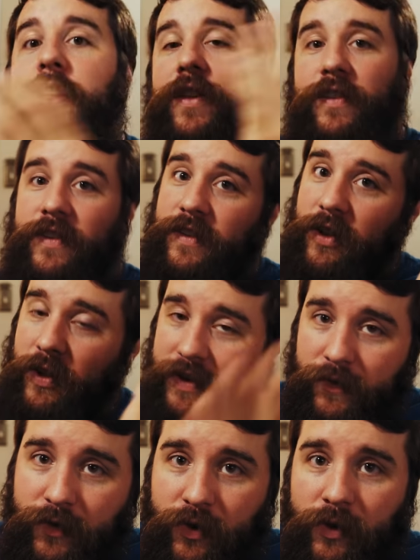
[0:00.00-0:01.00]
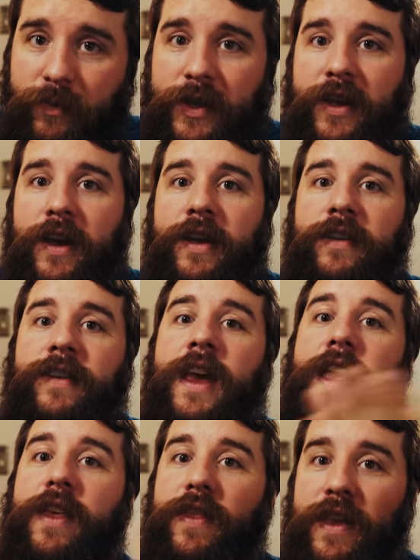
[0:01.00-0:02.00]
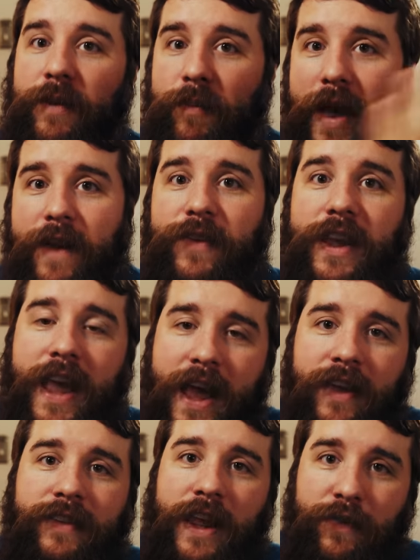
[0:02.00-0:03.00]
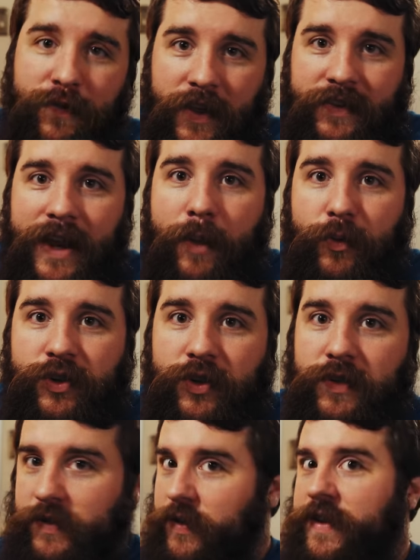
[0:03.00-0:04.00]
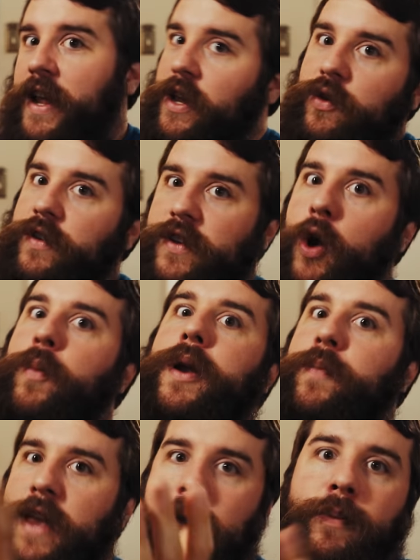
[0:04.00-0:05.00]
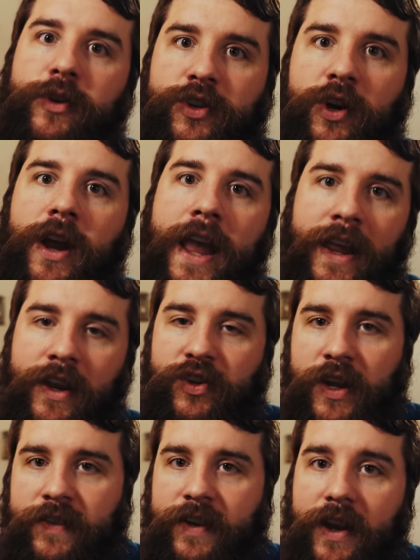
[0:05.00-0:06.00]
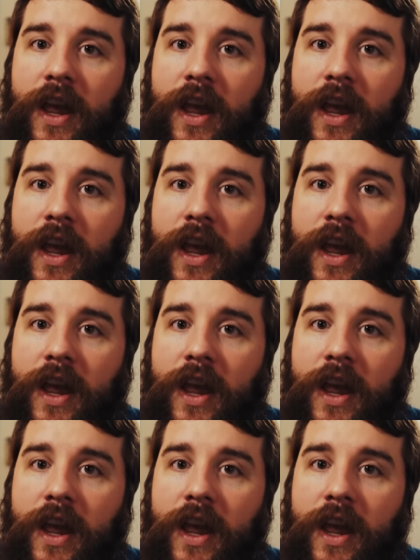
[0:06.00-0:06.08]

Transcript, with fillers: Now this is a little difficult because the Mavic has a fixed aperture. So it's not like you can just open up the aperture and adjust